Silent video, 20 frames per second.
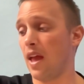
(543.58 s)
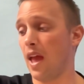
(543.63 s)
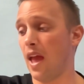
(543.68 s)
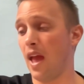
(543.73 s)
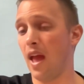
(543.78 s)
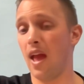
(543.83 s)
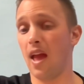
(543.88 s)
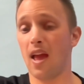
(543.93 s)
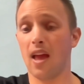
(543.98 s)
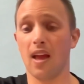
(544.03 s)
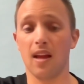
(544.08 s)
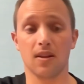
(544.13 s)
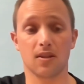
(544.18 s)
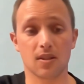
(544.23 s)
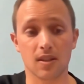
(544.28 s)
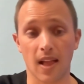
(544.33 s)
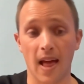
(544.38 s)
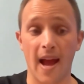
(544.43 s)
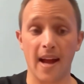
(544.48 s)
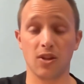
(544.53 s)
a
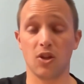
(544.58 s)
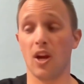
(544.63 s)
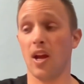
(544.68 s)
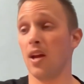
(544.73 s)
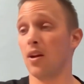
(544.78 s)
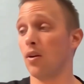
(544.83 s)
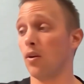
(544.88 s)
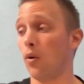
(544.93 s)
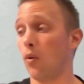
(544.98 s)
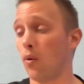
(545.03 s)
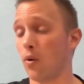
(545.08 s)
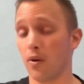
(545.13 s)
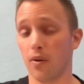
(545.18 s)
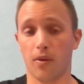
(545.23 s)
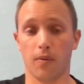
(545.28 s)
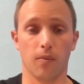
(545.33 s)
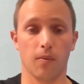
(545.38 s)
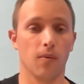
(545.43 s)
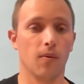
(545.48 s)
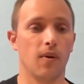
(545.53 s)
Slack channel or
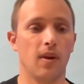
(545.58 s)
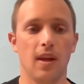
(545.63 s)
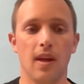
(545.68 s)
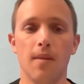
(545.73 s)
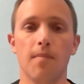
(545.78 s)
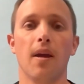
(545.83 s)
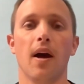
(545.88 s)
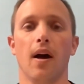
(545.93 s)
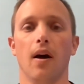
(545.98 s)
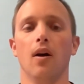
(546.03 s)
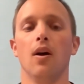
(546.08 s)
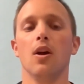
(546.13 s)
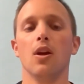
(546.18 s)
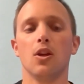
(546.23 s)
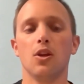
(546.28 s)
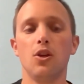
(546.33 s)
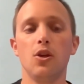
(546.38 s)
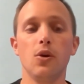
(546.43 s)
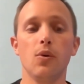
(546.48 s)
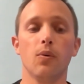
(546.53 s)
through email.
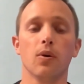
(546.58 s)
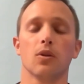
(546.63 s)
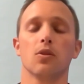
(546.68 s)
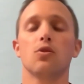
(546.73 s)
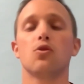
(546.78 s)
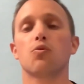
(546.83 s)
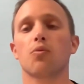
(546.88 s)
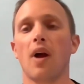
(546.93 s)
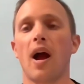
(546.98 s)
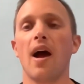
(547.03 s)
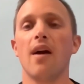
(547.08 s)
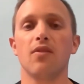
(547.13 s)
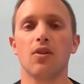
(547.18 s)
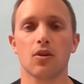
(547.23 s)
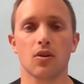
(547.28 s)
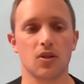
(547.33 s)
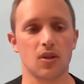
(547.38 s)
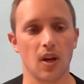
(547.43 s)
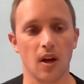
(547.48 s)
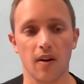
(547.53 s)
You will drive
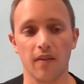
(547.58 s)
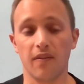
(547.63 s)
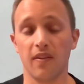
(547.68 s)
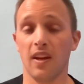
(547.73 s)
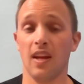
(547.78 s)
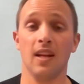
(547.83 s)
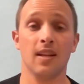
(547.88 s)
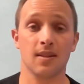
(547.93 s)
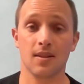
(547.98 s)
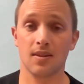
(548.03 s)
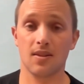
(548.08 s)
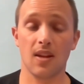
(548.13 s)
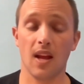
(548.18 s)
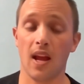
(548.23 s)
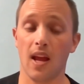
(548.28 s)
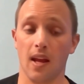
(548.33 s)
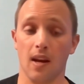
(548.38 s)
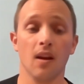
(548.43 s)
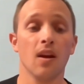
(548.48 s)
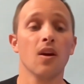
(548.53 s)
yourself
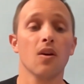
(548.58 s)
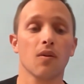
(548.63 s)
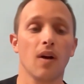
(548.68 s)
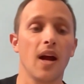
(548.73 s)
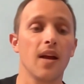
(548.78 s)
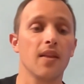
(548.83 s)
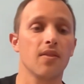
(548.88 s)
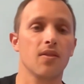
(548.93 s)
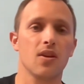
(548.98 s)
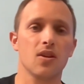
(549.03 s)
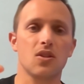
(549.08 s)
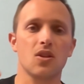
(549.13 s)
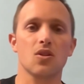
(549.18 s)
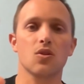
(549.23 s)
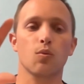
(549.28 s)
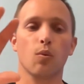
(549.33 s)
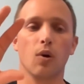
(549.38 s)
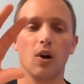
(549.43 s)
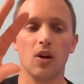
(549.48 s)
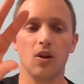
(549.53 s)
insane, right? This is
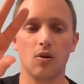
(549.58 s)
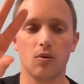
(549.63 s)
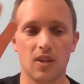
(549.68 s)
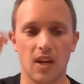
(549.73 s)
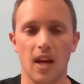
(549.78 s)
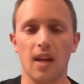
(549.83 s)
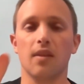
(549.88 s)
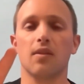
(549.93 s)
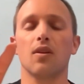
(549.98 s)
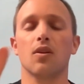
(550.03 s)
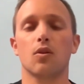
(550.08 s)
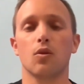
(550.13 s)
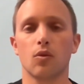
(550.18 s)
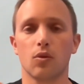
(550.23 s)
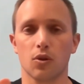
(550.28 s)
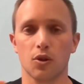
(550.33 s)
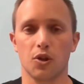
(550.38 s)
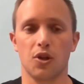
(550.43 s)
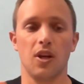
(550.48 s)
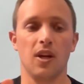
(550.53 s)
where you take the
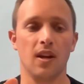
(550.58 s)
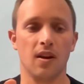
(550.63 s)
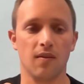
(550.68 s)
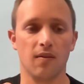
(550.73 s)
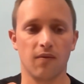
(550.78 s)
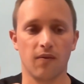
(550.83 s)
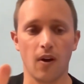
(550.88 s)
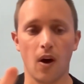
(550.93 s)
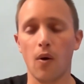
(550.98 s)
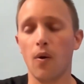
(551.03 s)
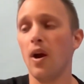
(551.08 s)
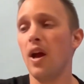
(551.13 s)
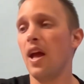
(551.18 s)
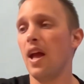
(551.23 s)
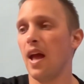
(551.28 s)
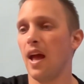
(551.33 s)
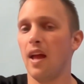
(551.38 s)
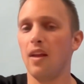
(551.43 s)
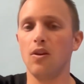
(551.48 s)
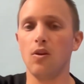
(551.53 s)
Google Sheet info
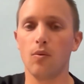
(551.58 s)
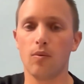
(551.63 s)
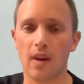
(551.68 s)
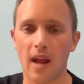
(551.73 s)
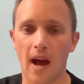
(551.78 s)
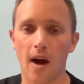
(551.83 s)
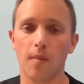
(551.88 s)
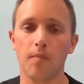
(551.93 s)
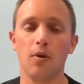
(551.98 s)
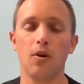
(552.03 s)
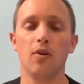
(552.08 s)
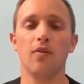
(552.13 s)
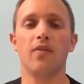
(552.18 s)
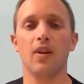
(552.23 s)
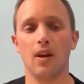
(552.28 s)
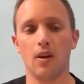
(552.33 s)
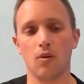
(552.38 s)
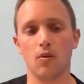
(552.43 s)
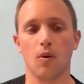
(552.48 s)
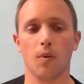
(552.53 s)
and you now move it
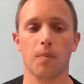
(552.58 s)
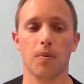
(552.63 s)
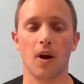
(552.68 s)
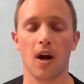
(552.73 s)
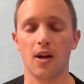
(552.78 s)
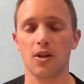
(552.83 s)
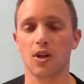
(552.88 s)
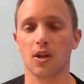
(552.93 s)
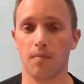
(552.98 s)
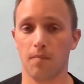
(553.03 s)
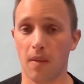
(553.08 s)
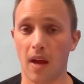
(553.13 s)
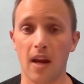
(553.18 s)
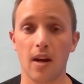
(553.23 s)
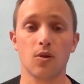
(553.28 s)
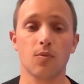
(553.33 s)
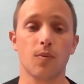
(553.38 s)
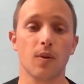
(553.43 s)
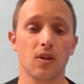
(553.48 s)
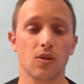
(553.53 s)
into a project
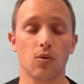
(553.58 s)
management